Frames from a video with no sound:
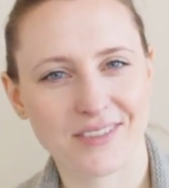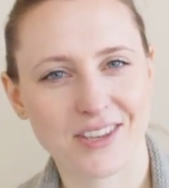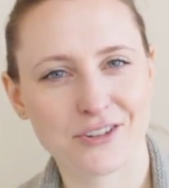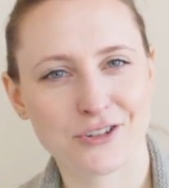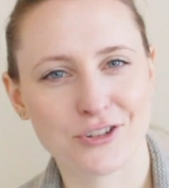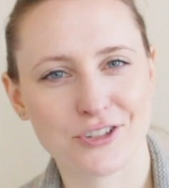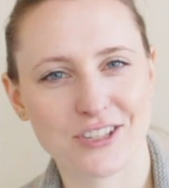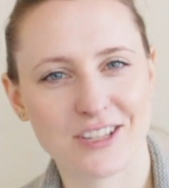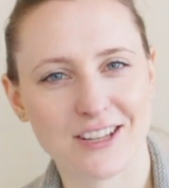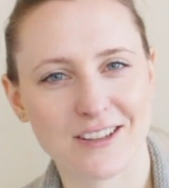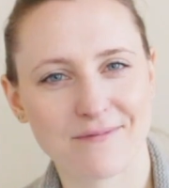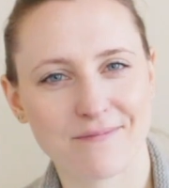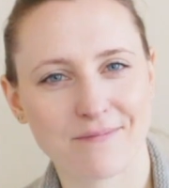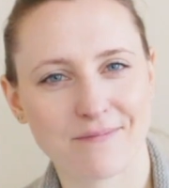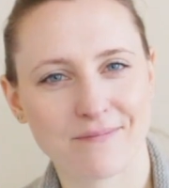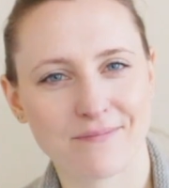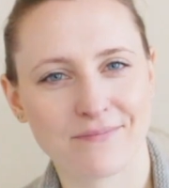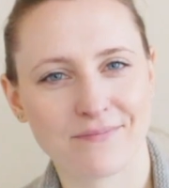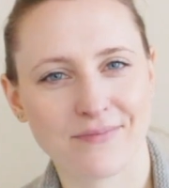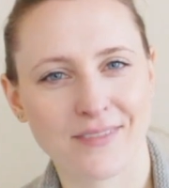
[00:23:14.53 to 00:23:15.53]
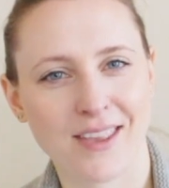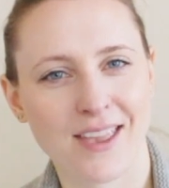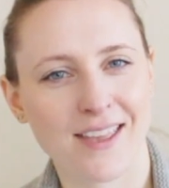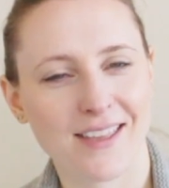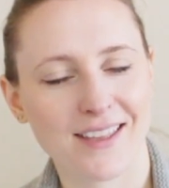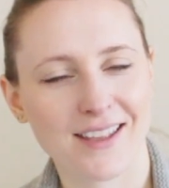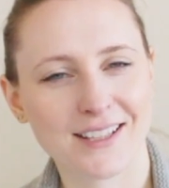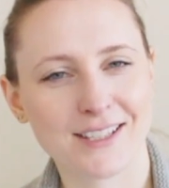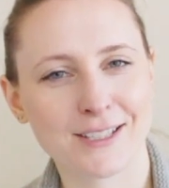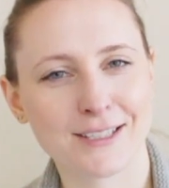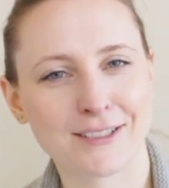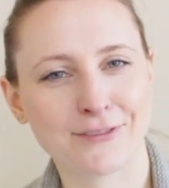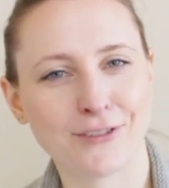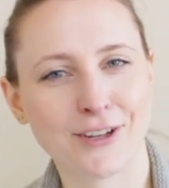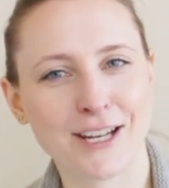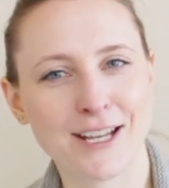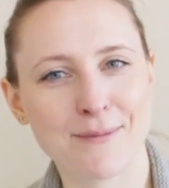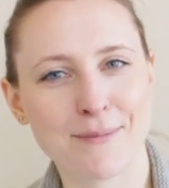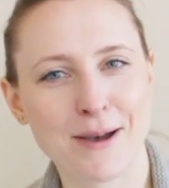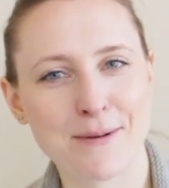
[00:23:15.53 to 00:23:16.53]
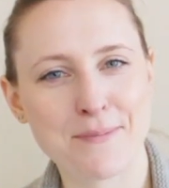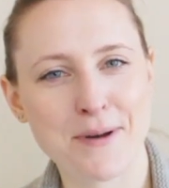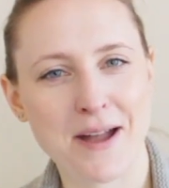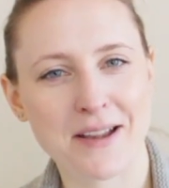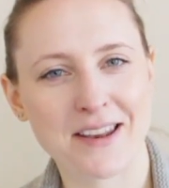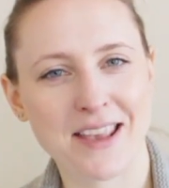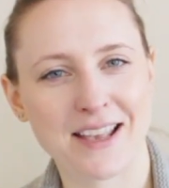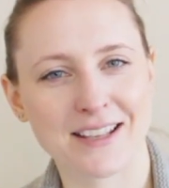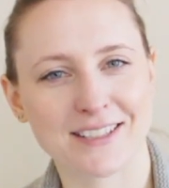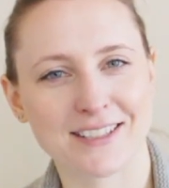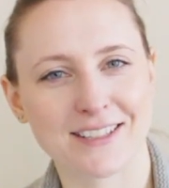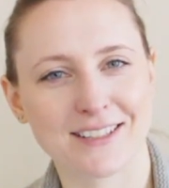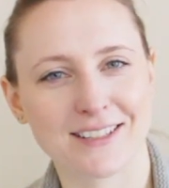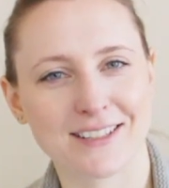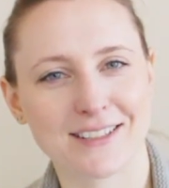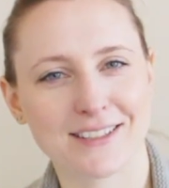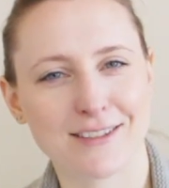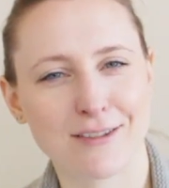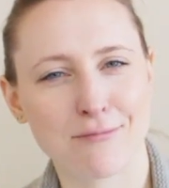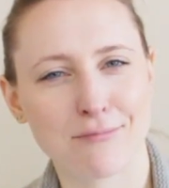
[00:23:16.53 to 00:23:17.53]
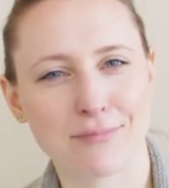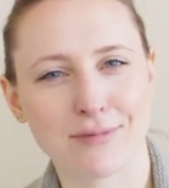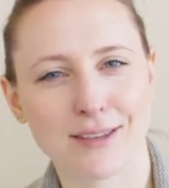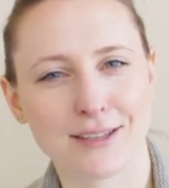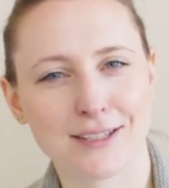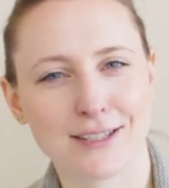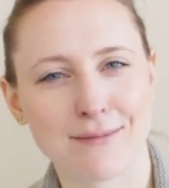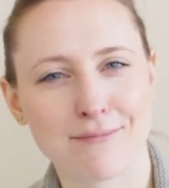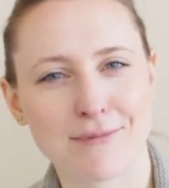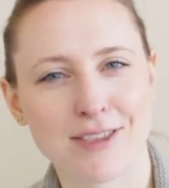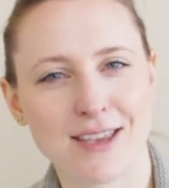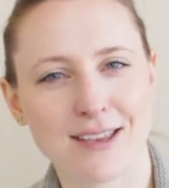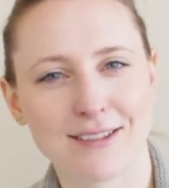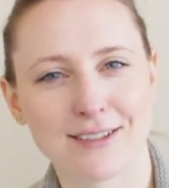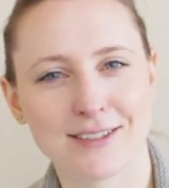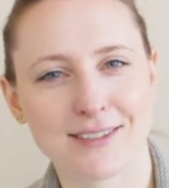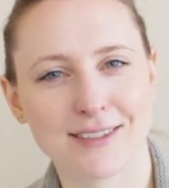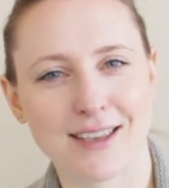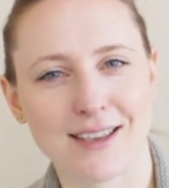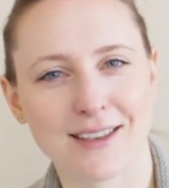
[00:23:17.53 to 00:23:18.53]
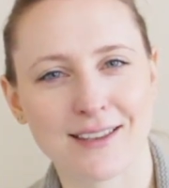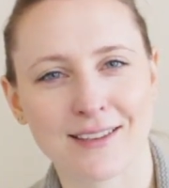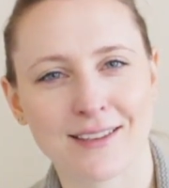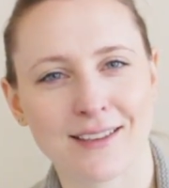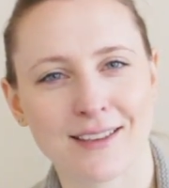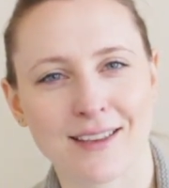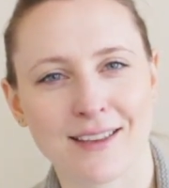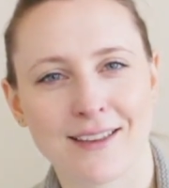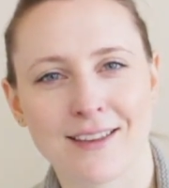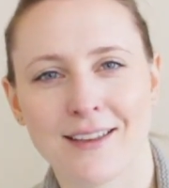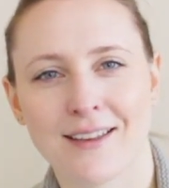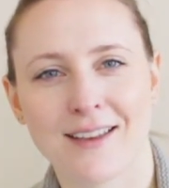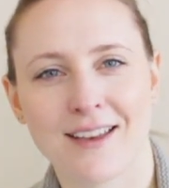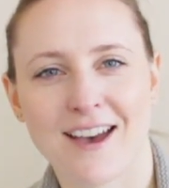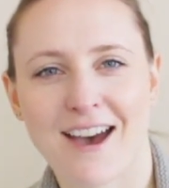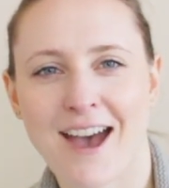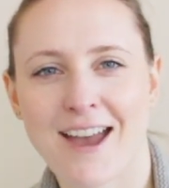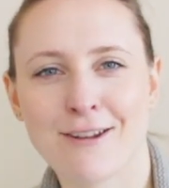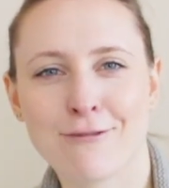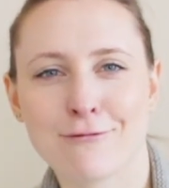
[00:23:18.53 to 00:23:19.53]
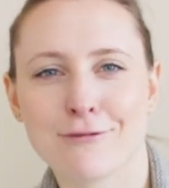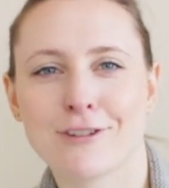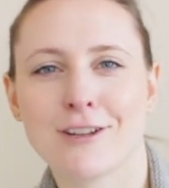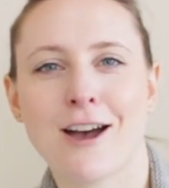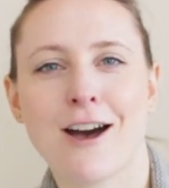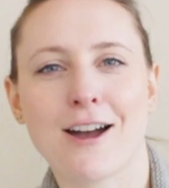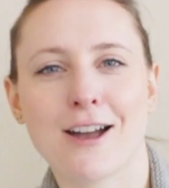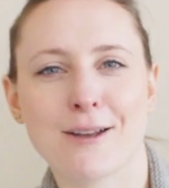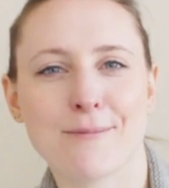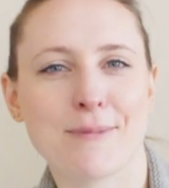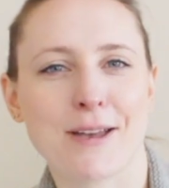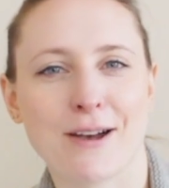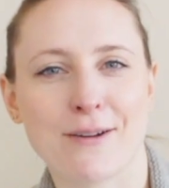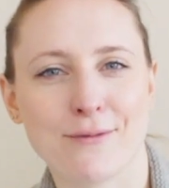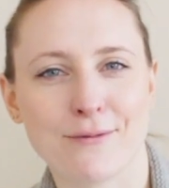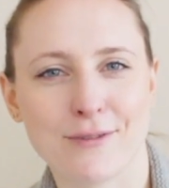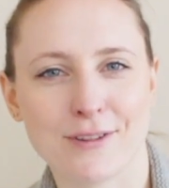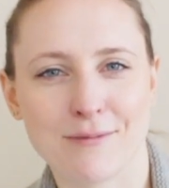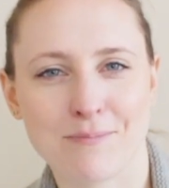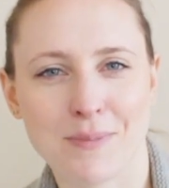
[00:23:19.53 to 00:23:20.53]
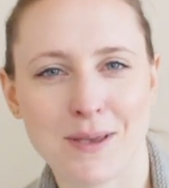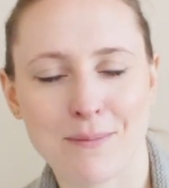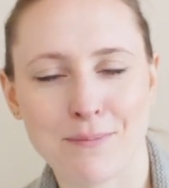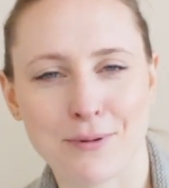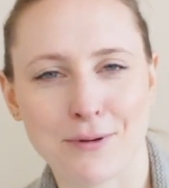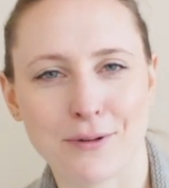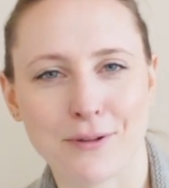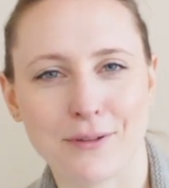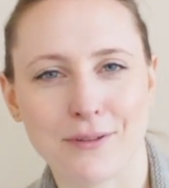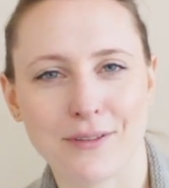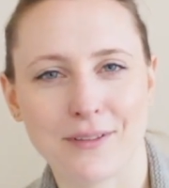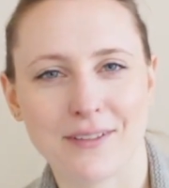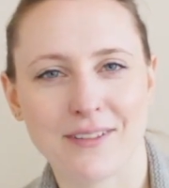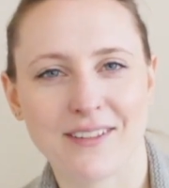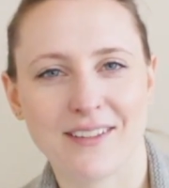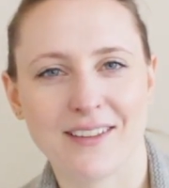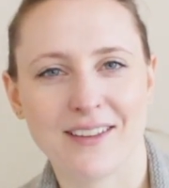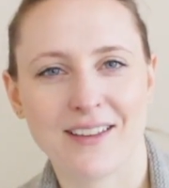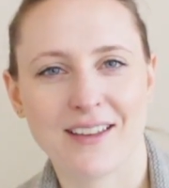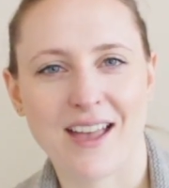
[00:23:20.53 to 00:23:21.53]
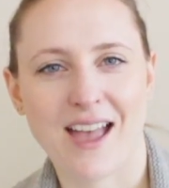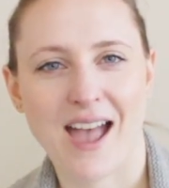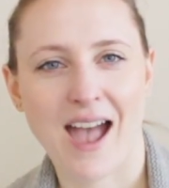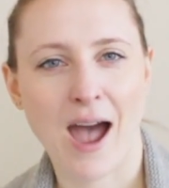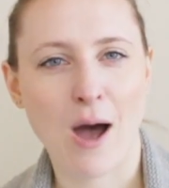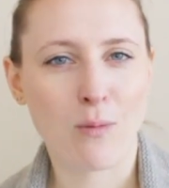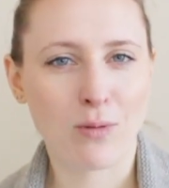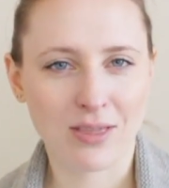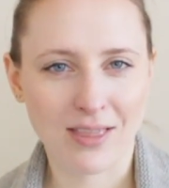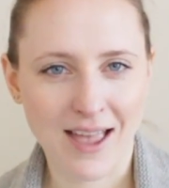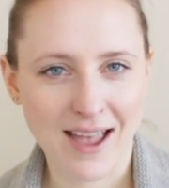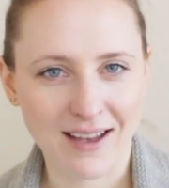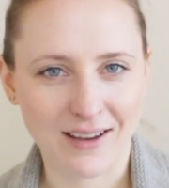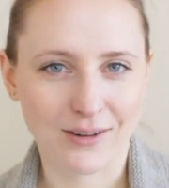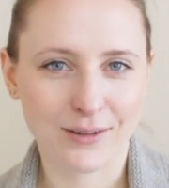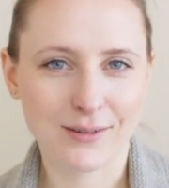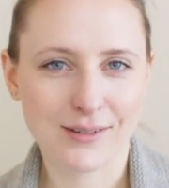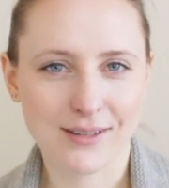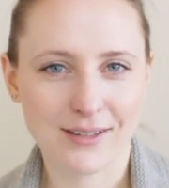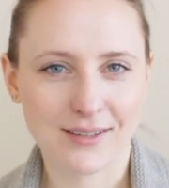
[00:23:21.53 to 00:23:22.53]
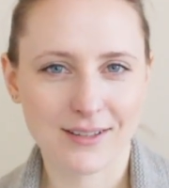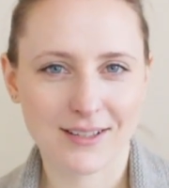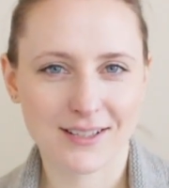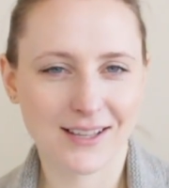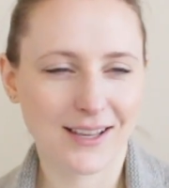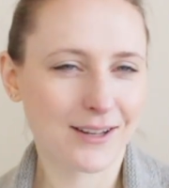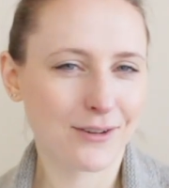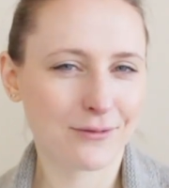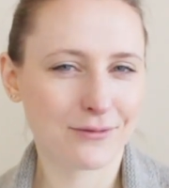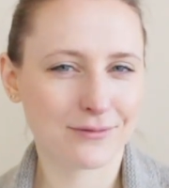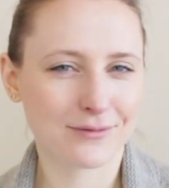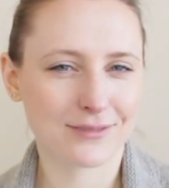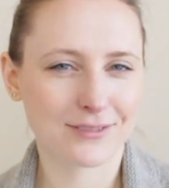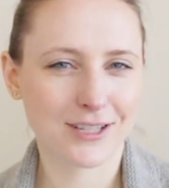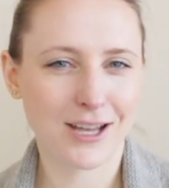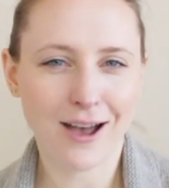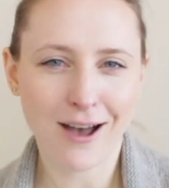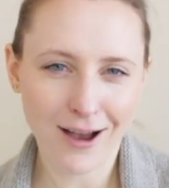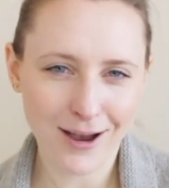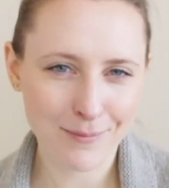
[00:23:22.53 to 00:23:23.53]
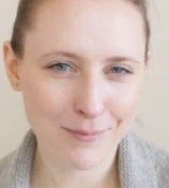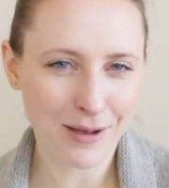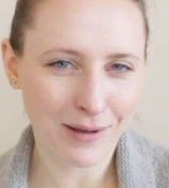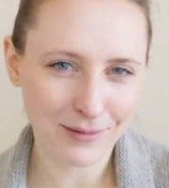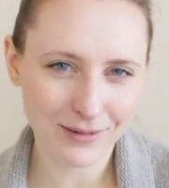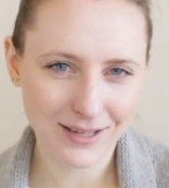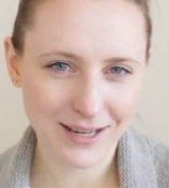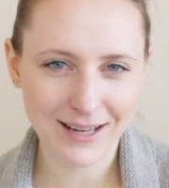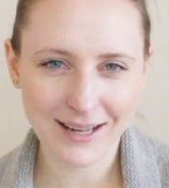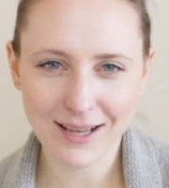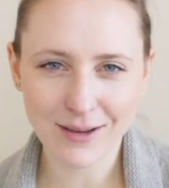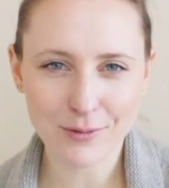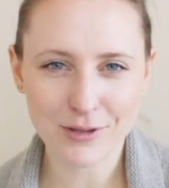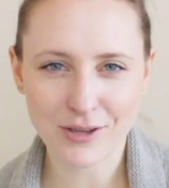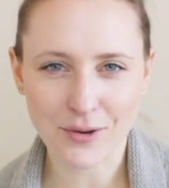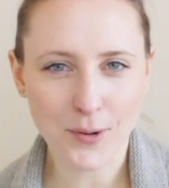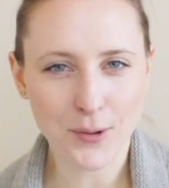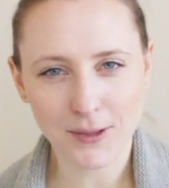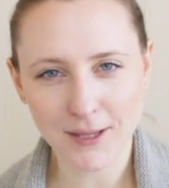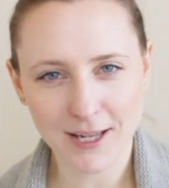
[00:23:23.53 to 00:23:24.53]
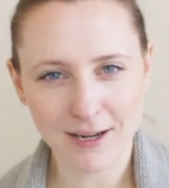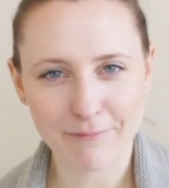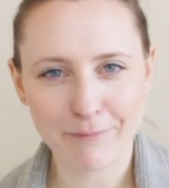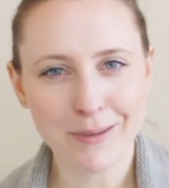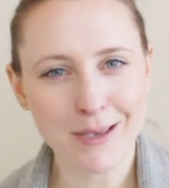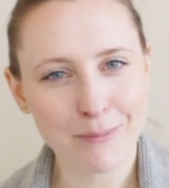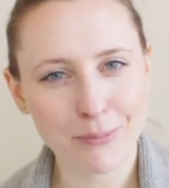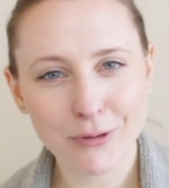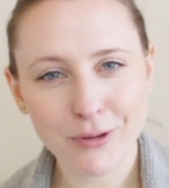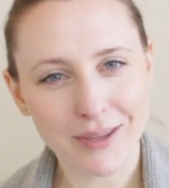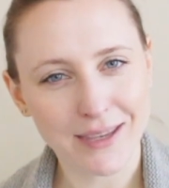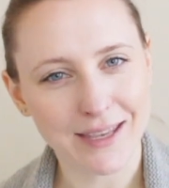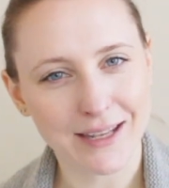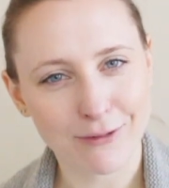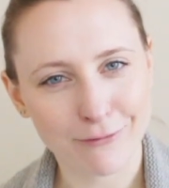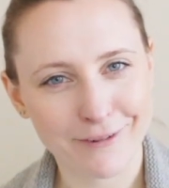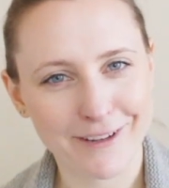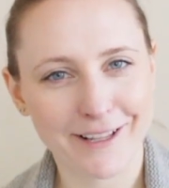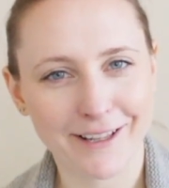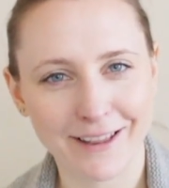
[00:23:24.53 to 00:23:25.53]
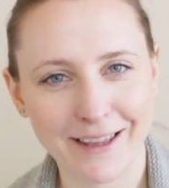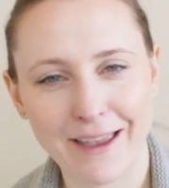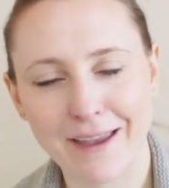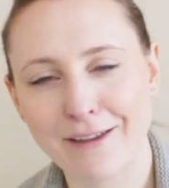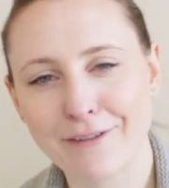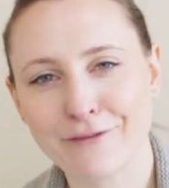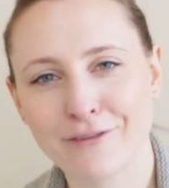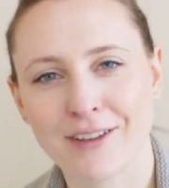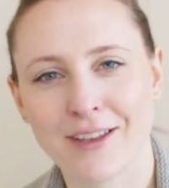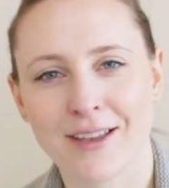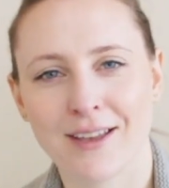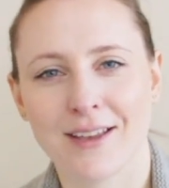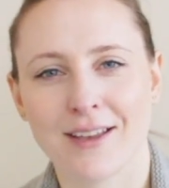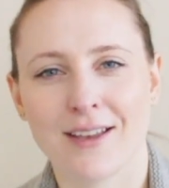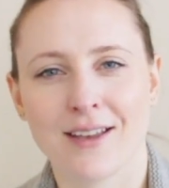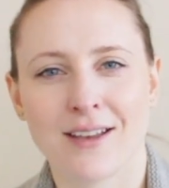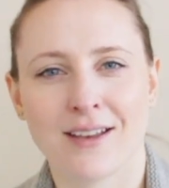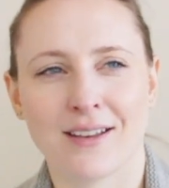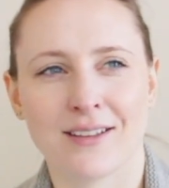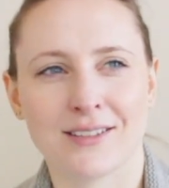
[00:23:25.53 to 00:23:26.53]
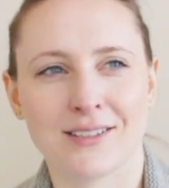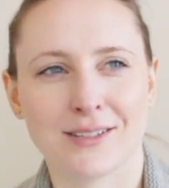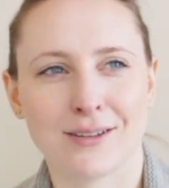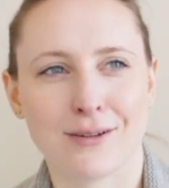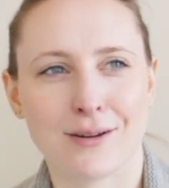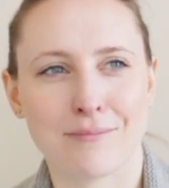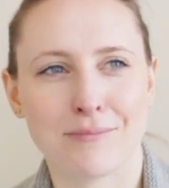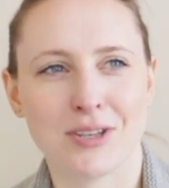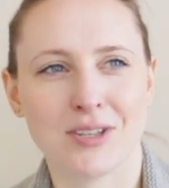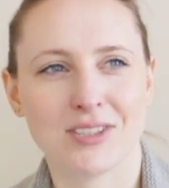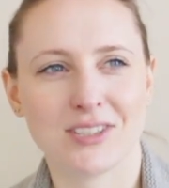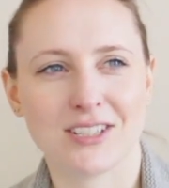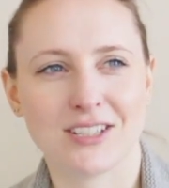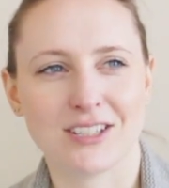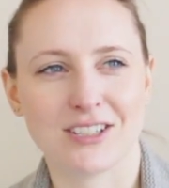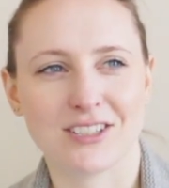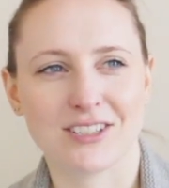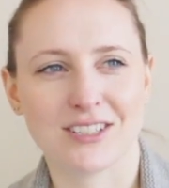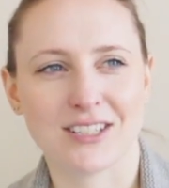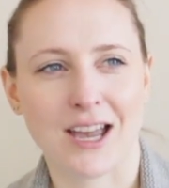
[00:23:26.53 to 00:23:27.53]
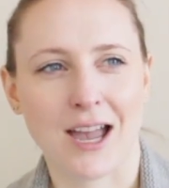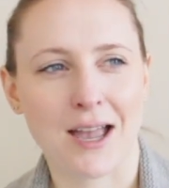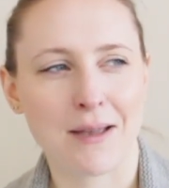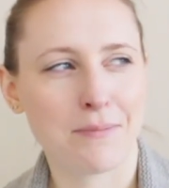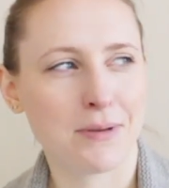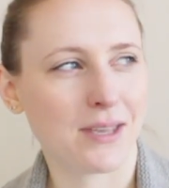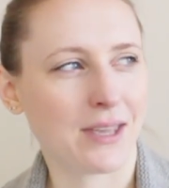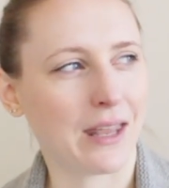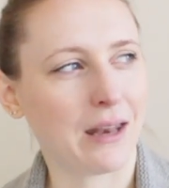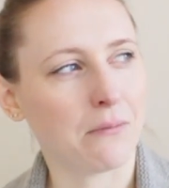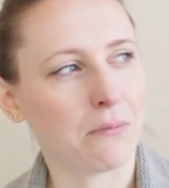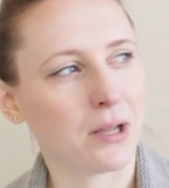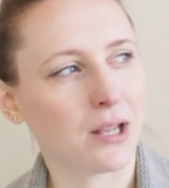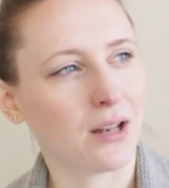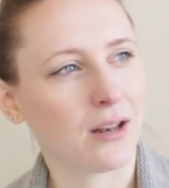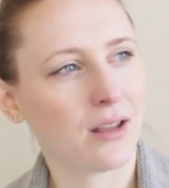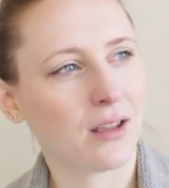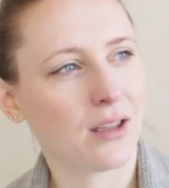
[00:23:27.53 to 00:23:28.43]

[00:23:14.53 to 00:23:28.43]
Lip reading: Interesting. That's what's funny about podcasting, is some things like I don't talk about with people out loud, because I don't talk about knitting with a whole lot of people in real life, so I'm used to just typing it, but